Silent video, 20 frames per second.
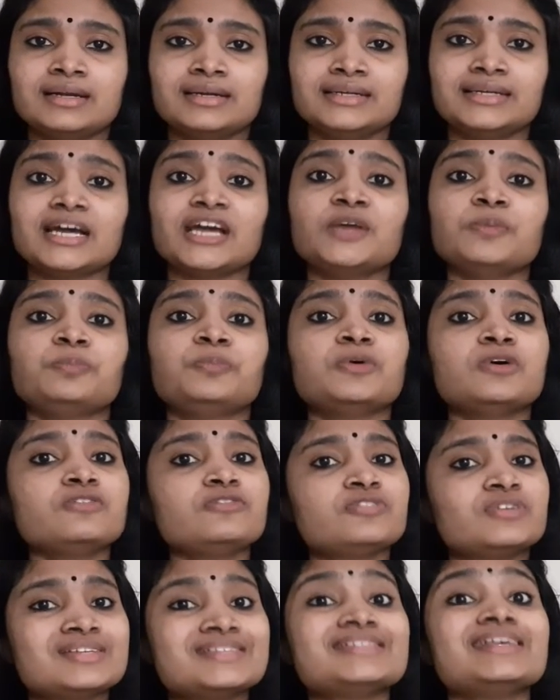type
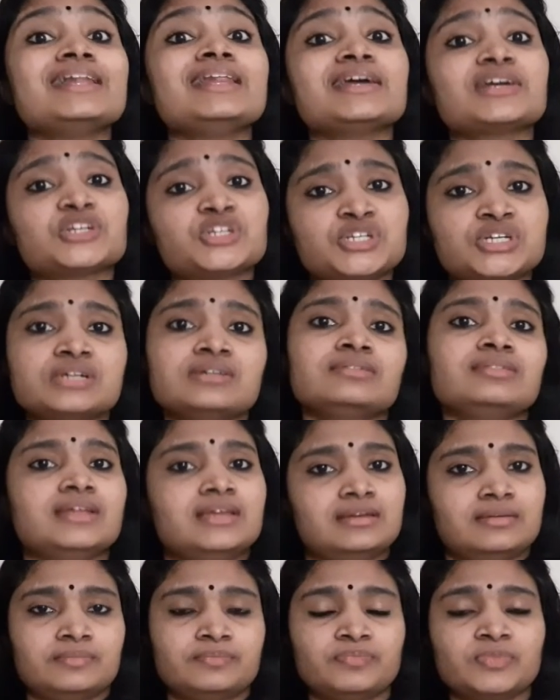of selection
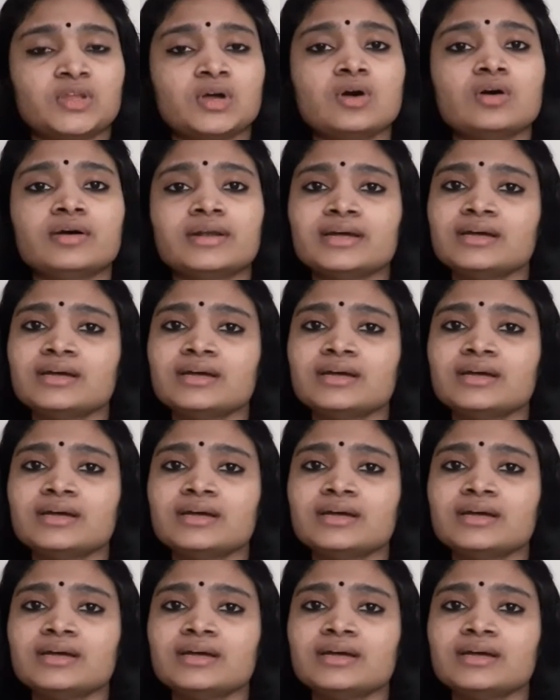thing, or